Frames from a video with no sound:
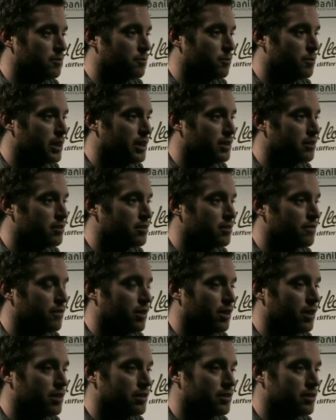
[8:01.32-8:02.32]
as we've been so
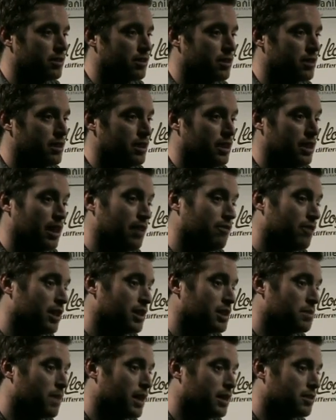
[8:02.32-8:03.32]
far this year. Even
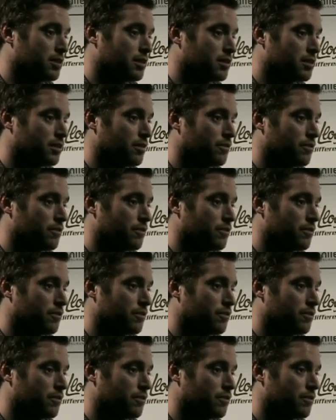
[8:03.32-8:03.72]
against Manchester,